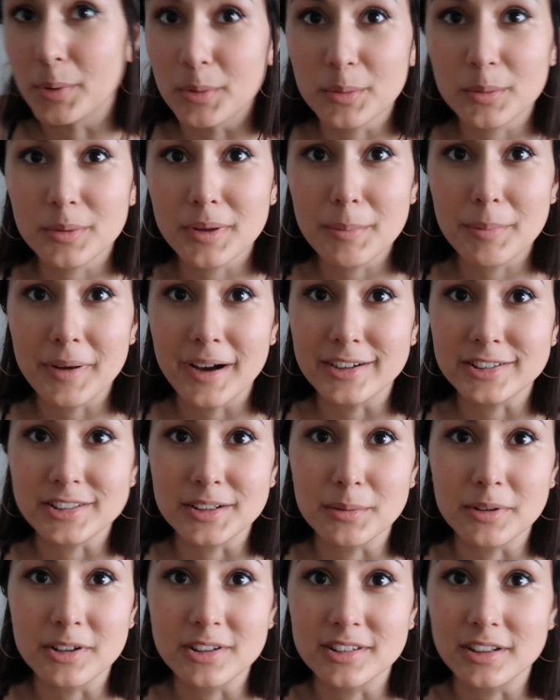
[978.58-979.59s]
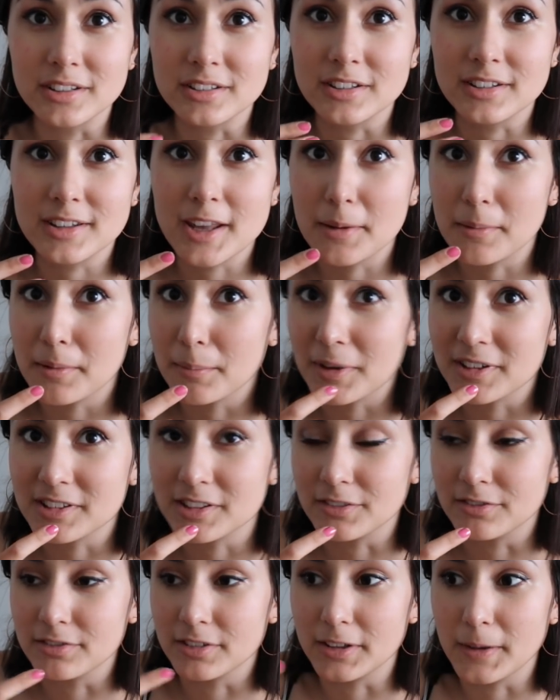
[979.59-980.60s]
probably partially because I was just keeping
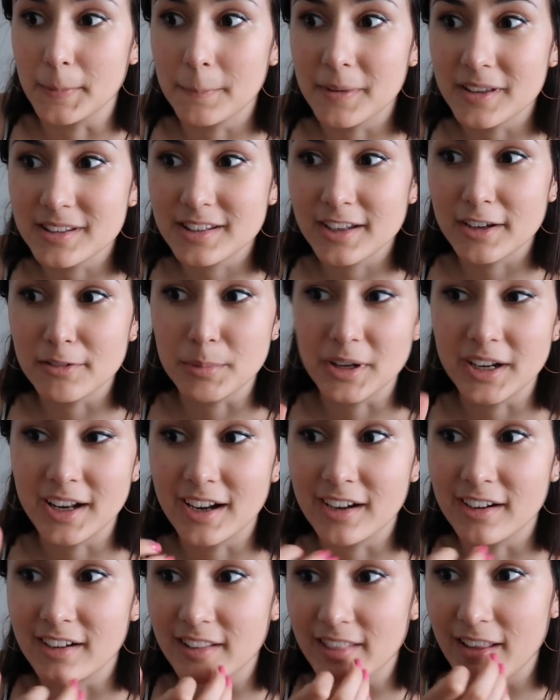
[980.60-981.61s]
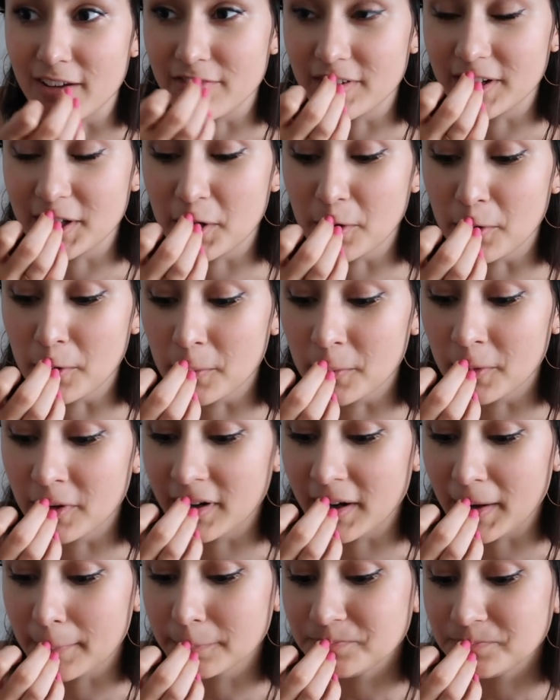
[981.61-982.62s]
myself really busy. I've been editing that video all
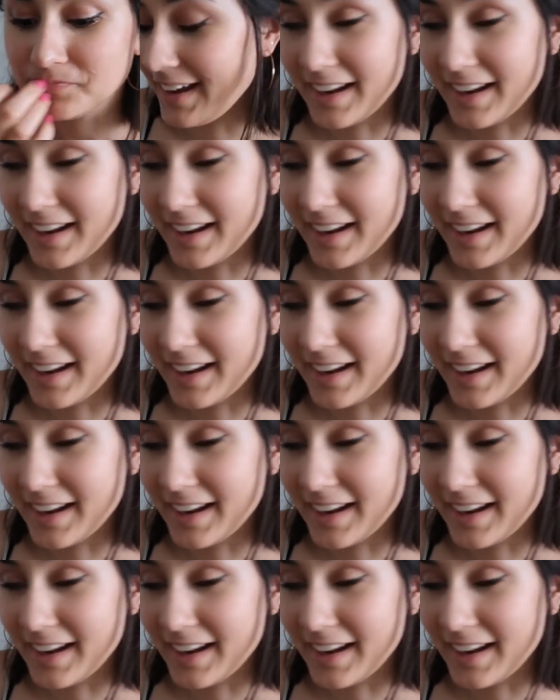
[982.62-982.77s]
morning.